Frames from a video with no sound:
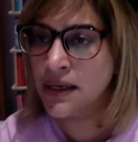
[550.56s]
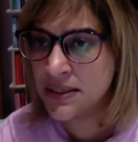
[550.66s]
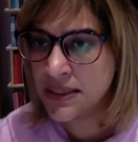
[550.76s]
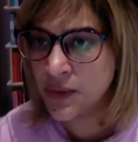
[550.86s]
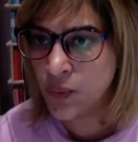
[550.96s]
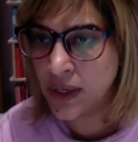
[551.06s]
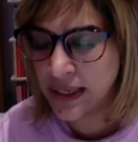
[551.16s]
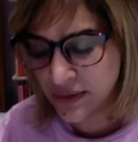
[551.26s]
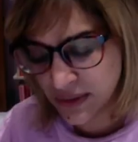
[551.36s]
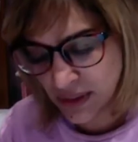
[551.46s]
can take y
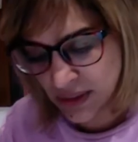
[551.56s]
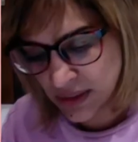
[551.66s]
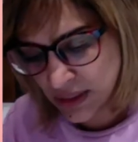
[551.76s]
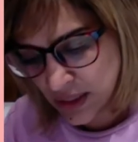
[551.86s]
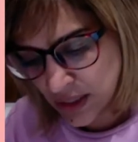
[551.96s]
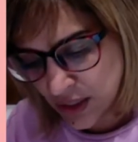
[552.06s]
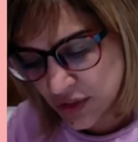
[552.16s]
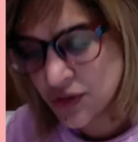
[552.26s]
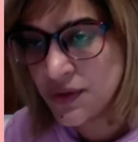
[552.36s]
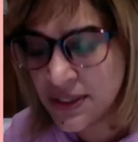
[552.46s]
outside.
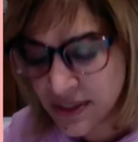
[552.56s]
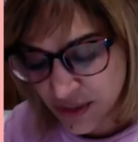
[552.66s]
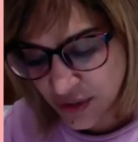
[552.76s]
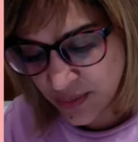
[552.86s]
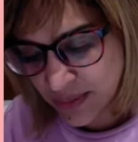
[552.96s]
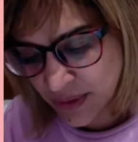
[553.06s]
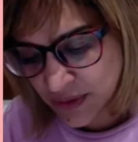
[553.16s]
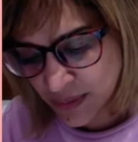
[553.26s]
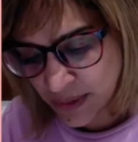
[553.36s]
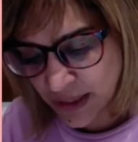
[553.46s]
So this is going to be
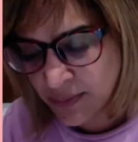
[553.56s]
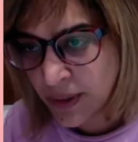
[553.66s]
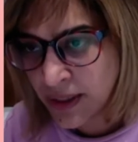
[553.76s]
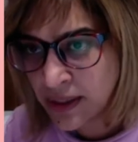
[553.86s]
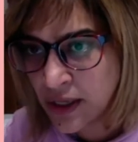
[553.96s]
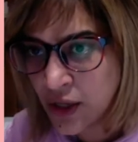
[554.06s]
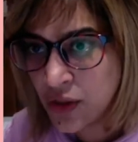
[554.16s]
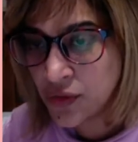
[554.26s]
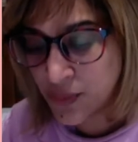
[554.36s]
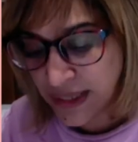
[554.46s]
multiplied by
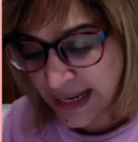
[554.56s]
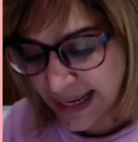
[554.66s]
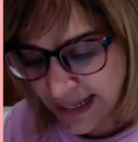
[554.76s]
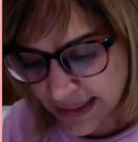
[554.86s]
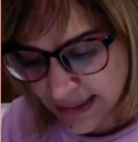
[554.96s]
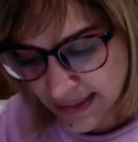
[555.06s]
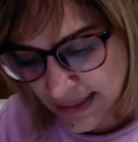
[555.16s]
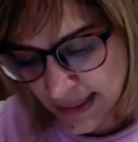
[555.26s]
3x,